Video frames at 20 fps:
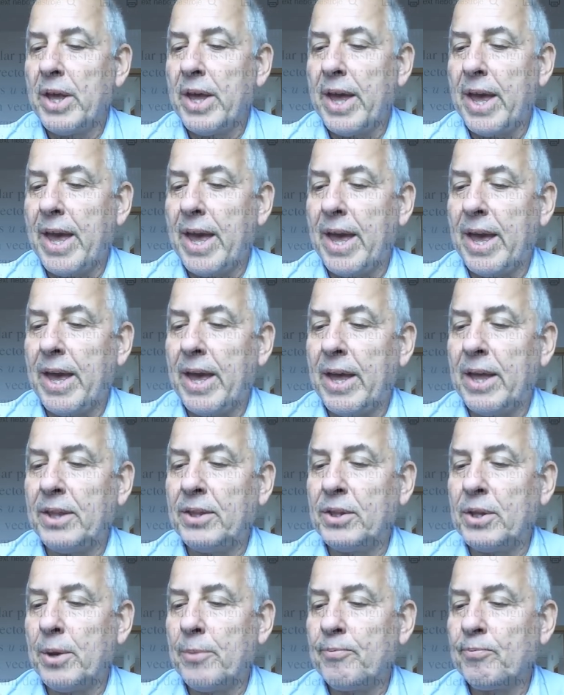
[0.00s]
and
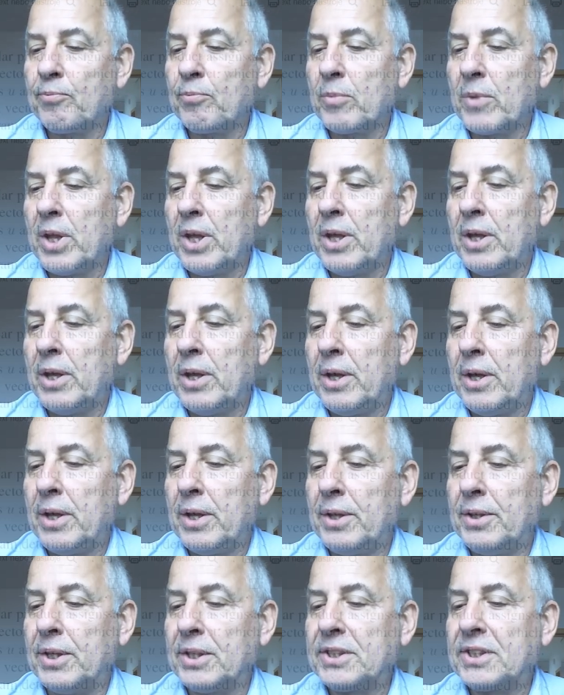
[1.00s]

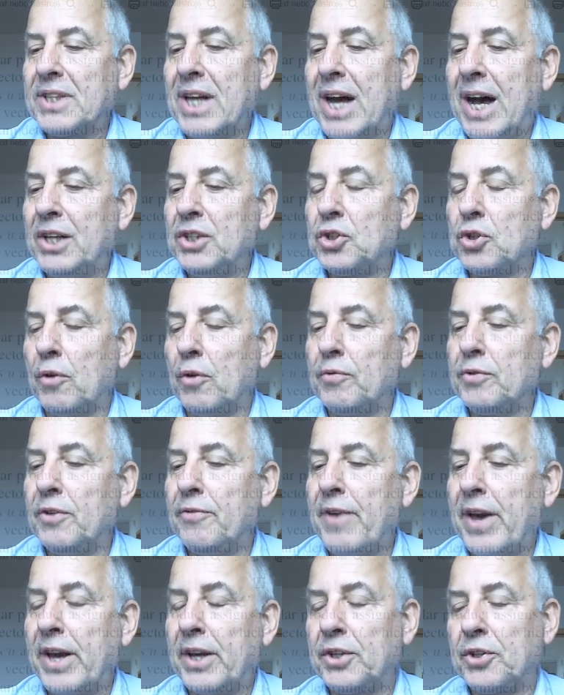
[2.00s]
the size of the
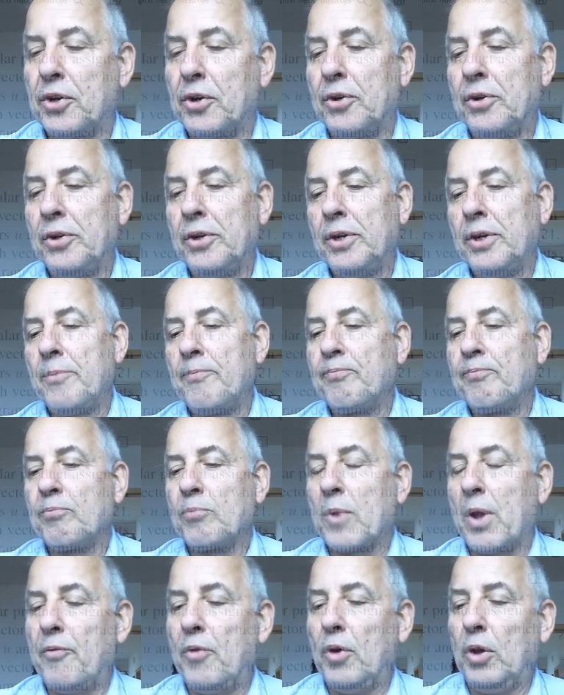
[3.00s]
vector
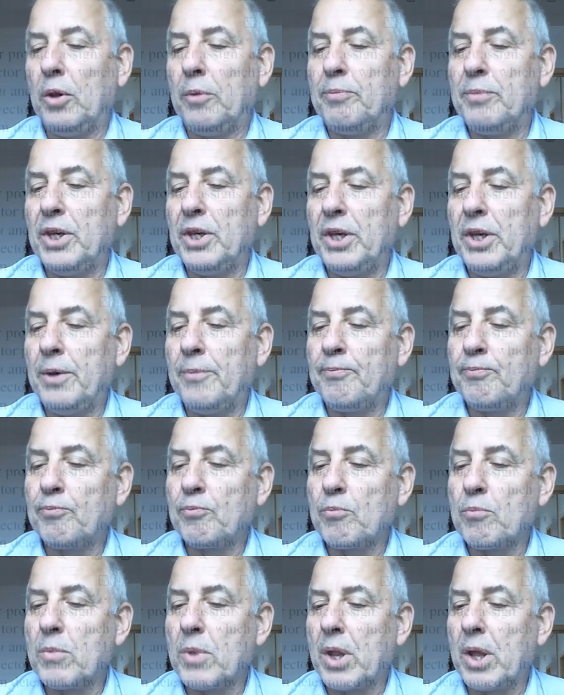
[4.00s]
will be,
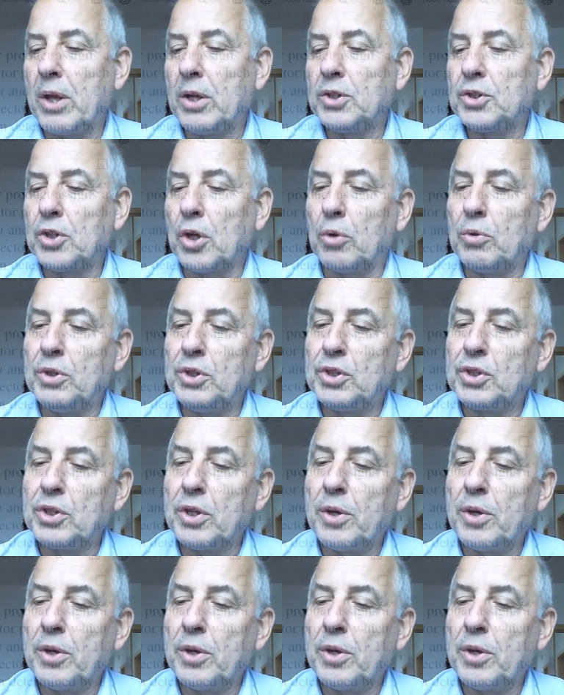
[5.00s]
so it's